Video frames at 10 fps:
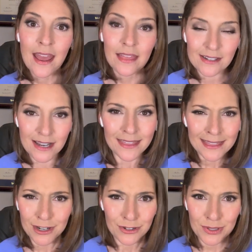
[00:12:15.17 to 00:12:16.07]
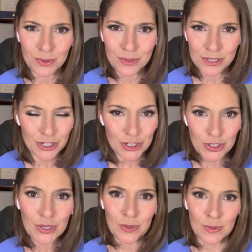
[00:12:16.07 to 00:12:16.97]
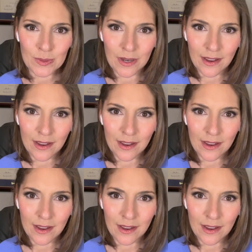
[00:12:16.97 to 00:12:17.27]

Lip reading: there's nothing that our schools can do